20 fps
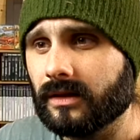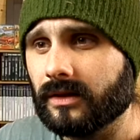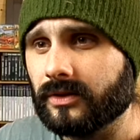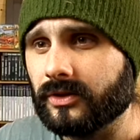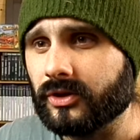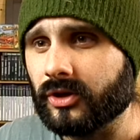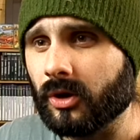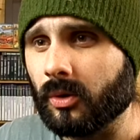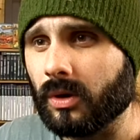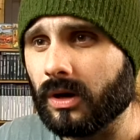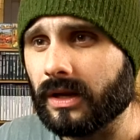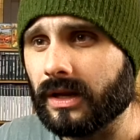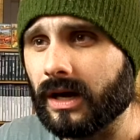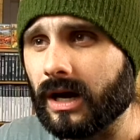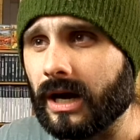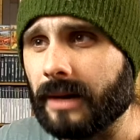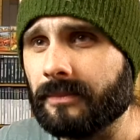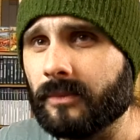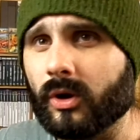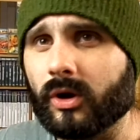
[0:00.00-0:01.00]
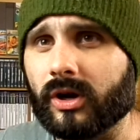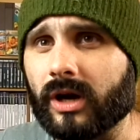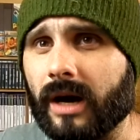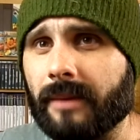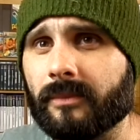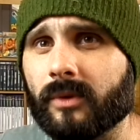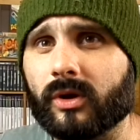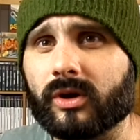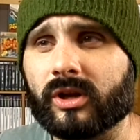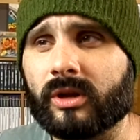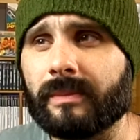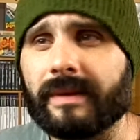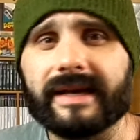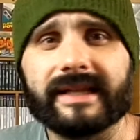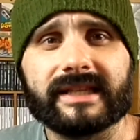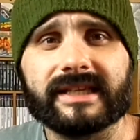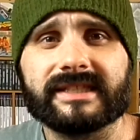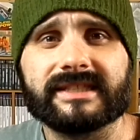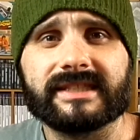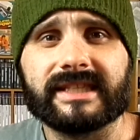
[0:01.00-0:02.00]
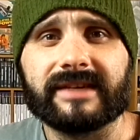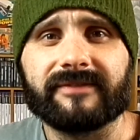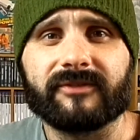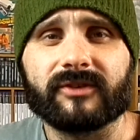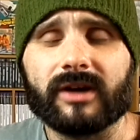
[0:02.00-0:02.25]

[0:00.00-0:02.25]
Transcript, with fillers: You know what? I'm not. I'm not gonna make this.